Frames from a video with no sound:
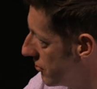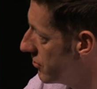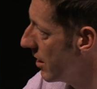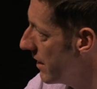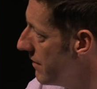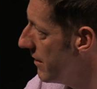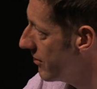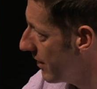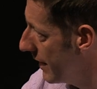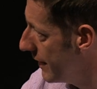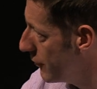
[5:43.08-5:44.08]
just to leave it as
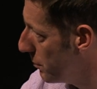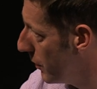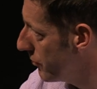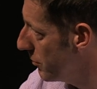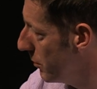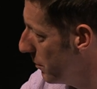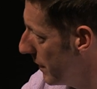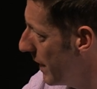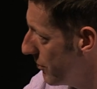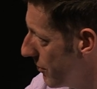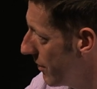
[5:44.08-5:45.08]
clean as possible. But
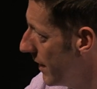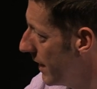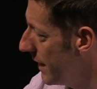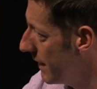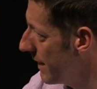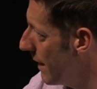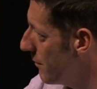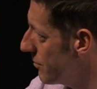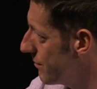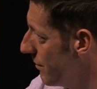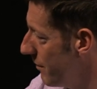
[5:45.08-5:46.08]
that was that
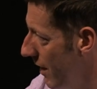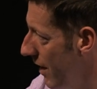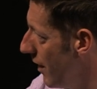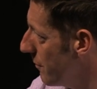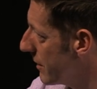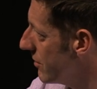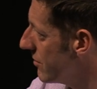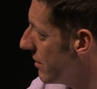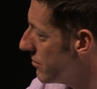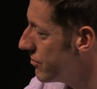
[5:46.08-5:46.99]
was hard because there was